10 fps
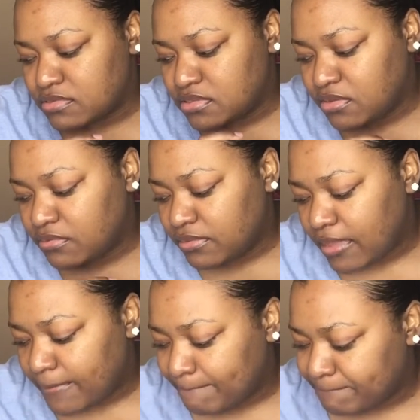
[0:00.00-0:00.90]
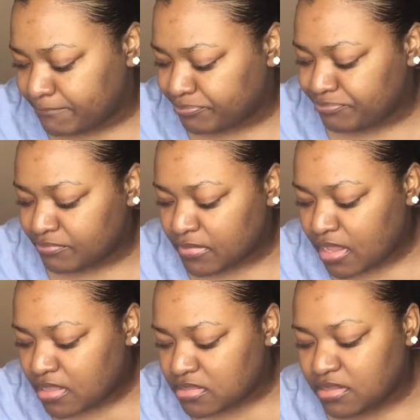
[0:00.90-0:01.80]
So yeah,
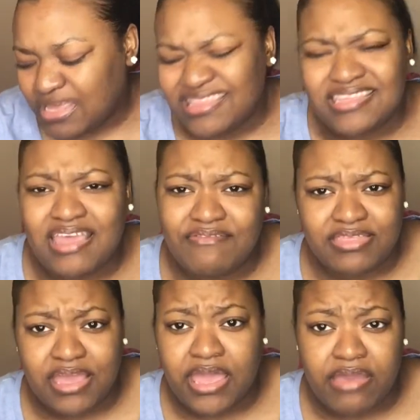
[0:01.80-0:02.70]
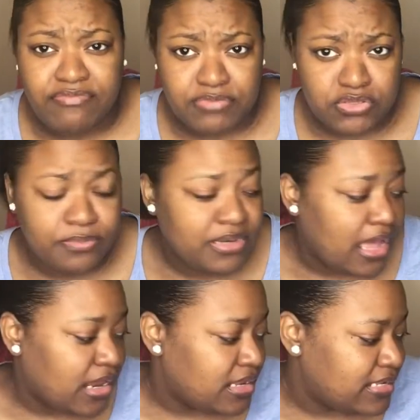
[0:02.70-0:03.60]
that's everything I got from Super
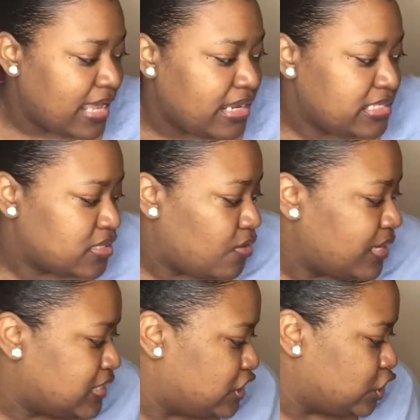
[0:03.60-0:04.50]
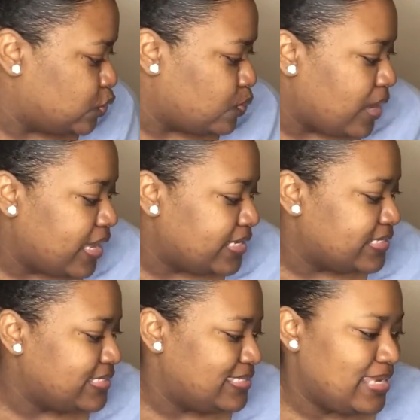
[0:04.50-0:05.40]
Dollar. Now let's go into
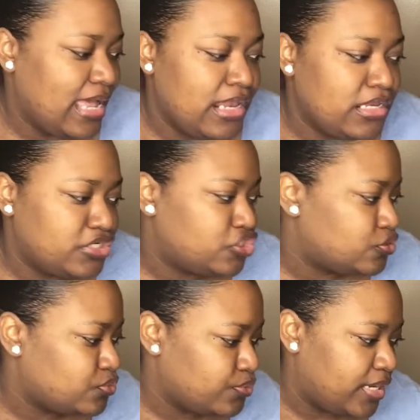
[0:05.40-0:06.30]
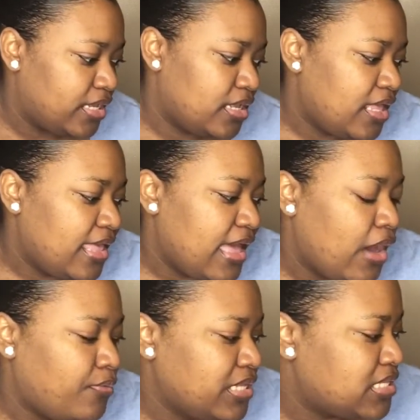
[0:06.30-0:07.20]
Dollar Tree.
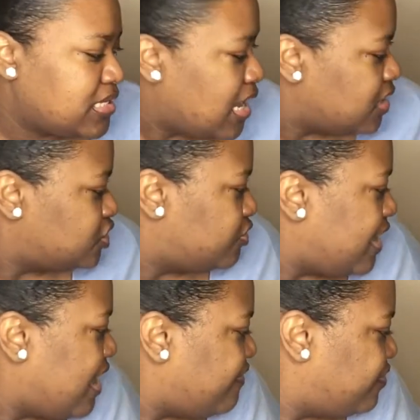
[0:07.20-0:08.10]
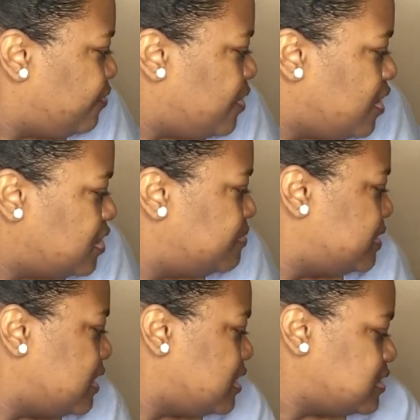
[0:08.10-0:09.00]
I went to Dollar Tree afterwards
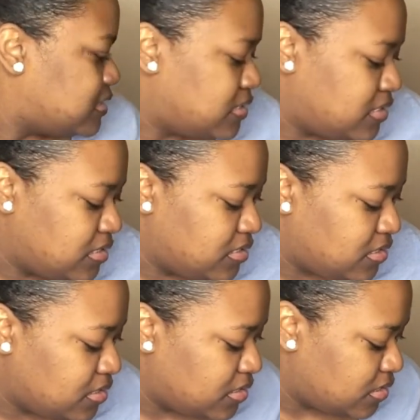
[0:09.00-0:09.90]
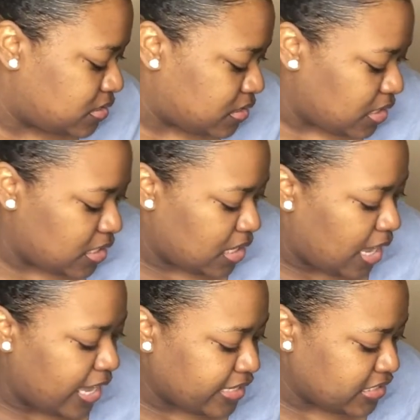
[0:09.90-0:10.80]
because
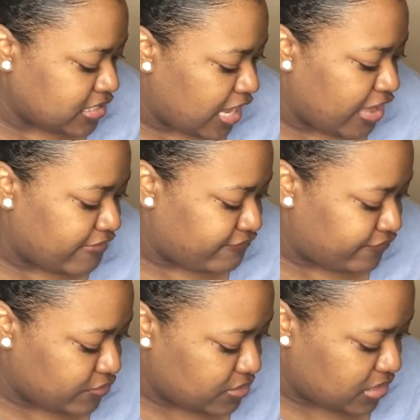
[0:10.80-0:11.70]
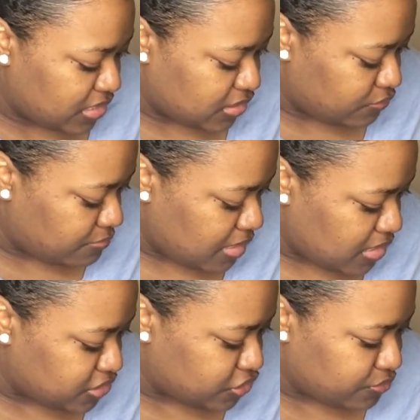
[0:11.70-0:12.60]
yeah, I just got a few things from
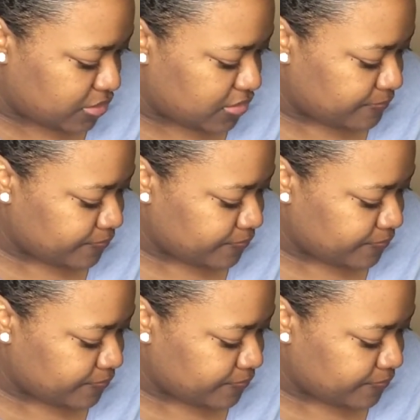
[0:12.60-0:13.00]
Dollar Tree.